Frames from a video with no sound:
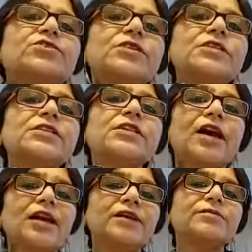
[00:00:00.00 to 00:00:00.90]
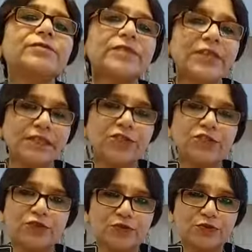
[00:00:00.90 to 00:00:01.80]
So this card tells
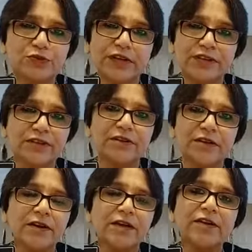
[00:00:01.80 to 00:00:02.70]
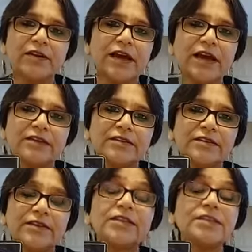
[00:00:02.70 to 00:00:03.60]
us to do that. And
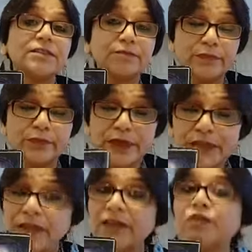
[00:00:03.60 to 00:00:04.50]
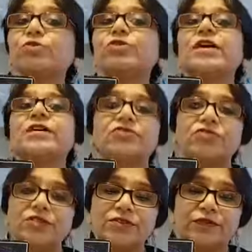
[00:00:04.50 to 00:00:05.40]
it's bringing in those
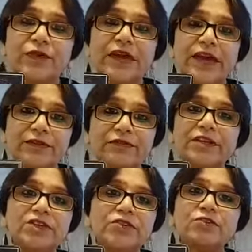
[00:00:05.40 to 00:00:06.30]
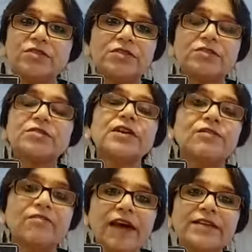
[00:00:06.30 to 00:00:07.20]
energies where, and we need to just
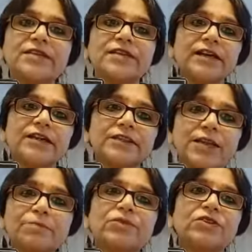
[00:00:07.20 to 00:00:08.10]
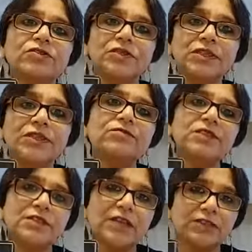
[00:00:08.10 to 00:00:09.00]
invite and accept and receive
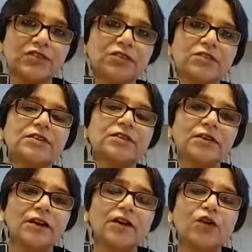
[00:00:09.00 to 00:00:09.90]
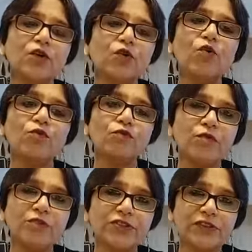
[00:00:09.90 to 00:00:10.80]
these energies and go
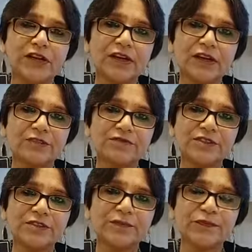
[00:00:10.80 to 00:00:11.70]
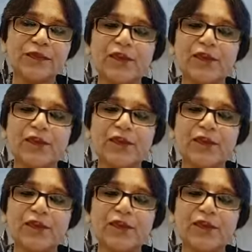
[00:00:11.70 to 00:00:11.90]
forward in our lives.